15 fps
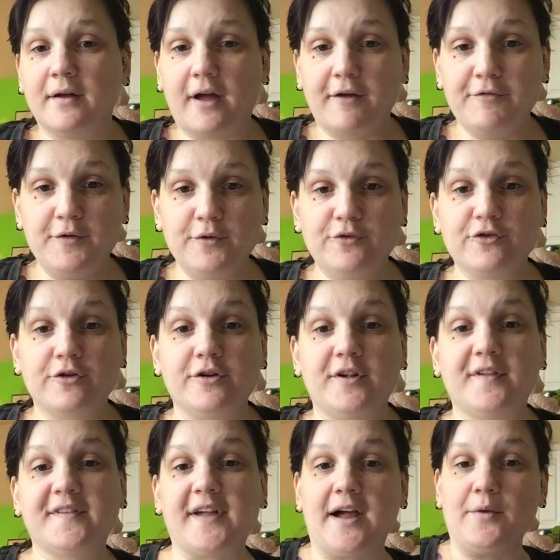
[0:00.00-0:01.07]
a few
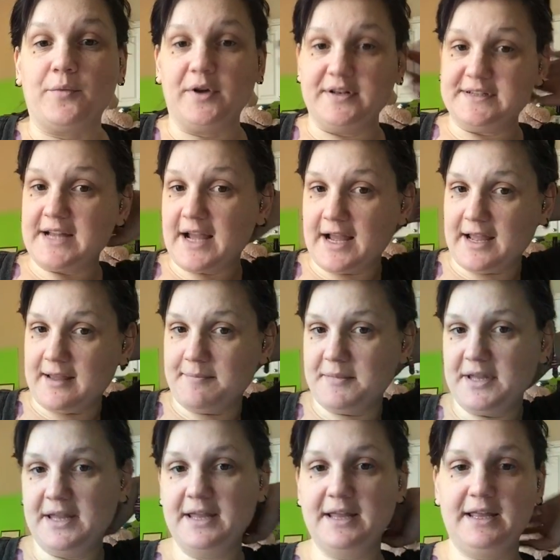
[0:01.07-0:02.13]
journals at one
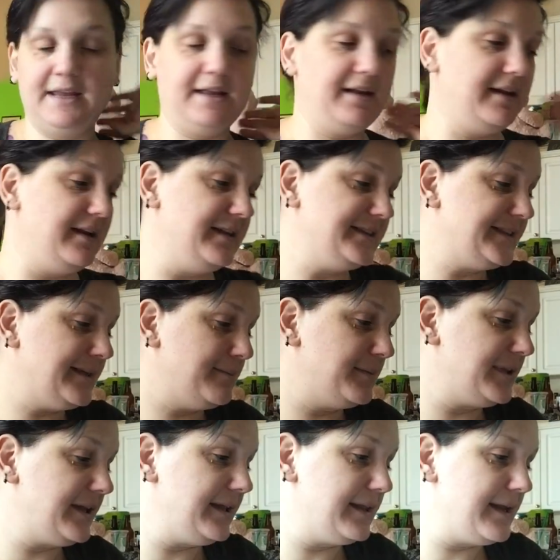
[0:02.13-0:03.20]
time in an
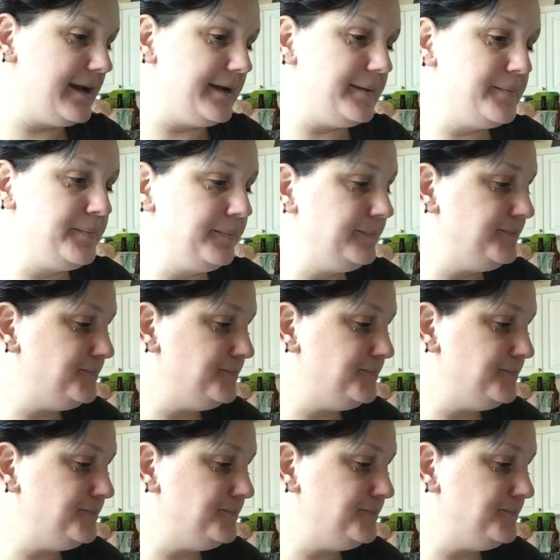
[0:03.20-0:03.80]
assembly line.